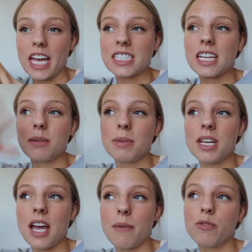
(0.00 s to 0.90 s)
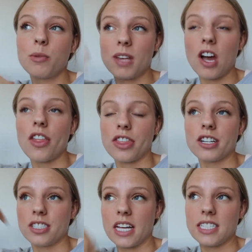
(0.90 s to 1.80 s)
That's gonna be, I'm filming it on
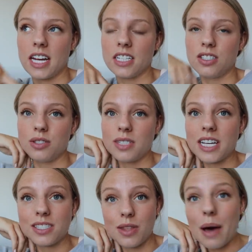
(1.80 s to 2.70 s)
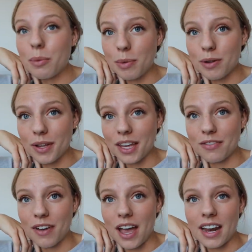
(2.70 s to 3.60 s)
Thursday and today's Tuesday, so that will be really
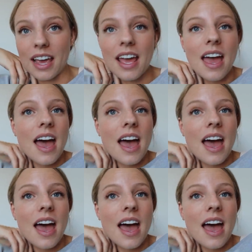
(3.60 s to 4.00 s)
fun.